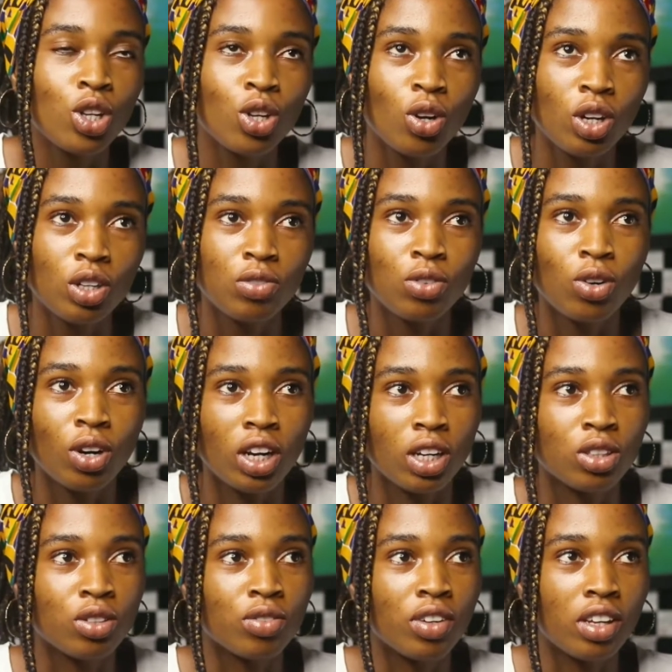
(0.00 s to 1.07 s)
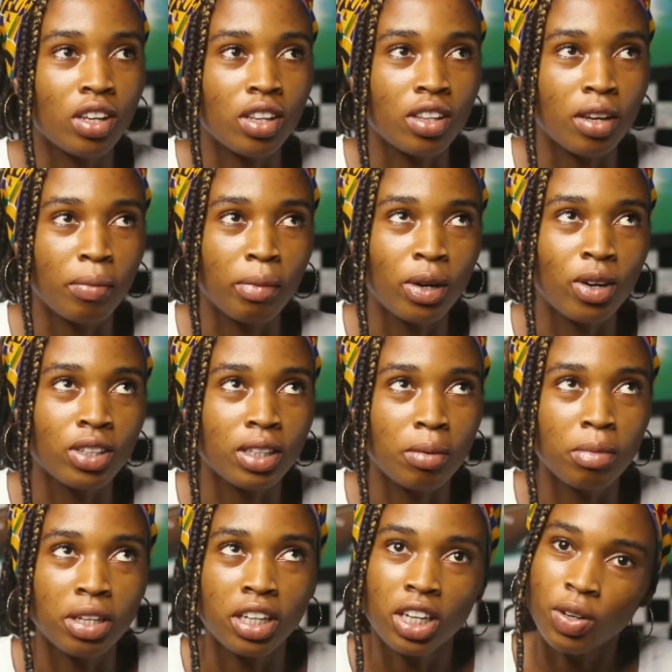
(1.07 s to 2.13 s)
Don't leave God out of anything, because
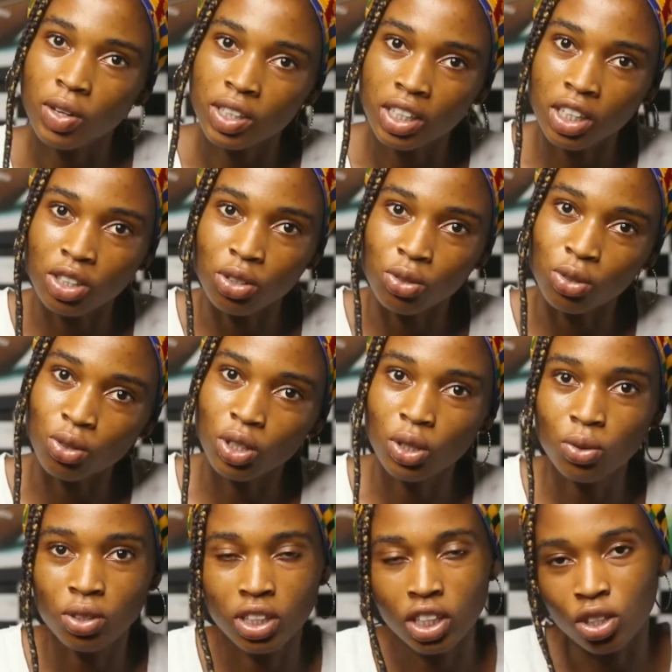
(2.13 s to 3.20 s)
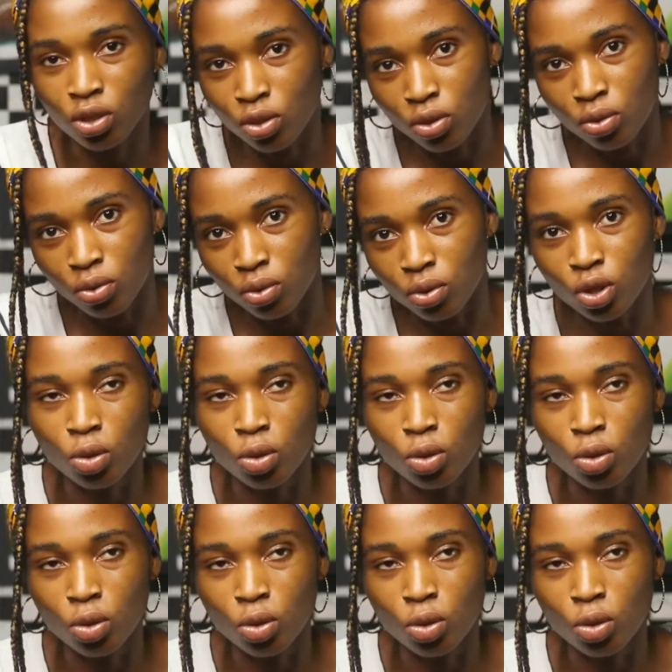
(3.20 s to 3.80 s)
He created you, so He will take you through,